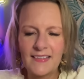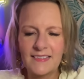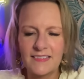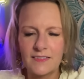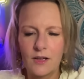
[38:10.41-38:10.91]

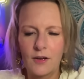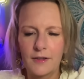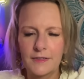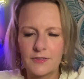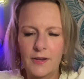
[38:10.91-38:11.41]
on, so
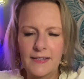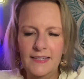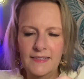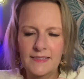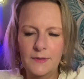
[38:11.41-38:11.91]
I can't see
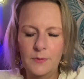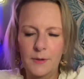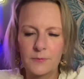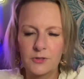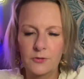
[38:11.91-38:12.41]
what I'm
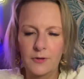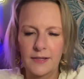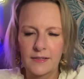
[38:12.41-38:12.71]
doing.